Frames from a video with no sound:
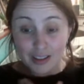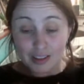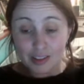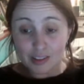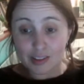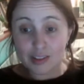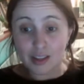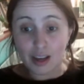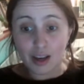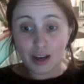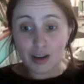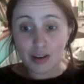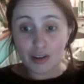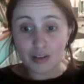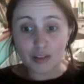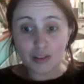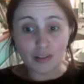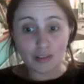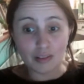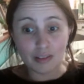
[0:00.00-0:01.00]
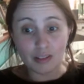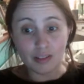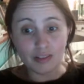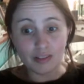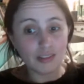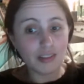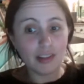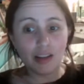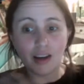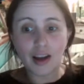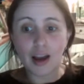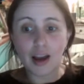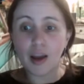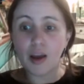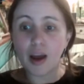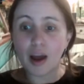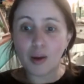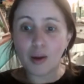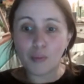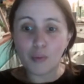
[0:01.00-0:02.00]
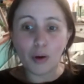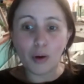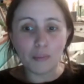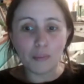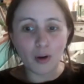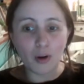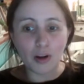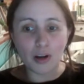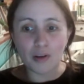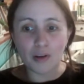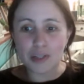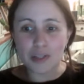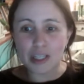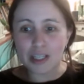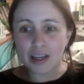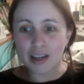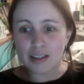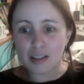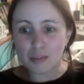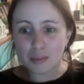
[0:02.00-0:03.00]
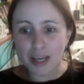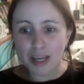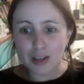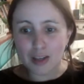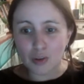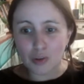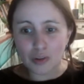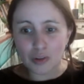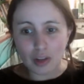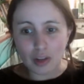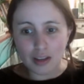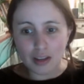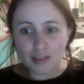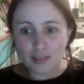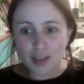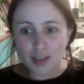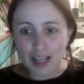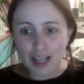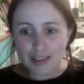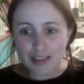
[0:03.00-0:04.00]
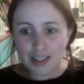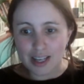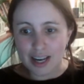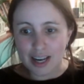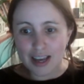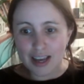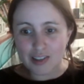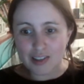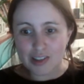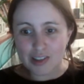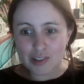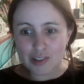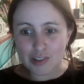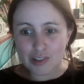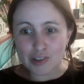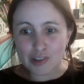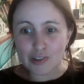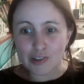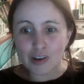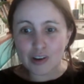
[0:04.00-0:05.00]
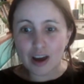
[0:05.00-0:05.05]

So, you know, at what point are we going to make all those vans electrical?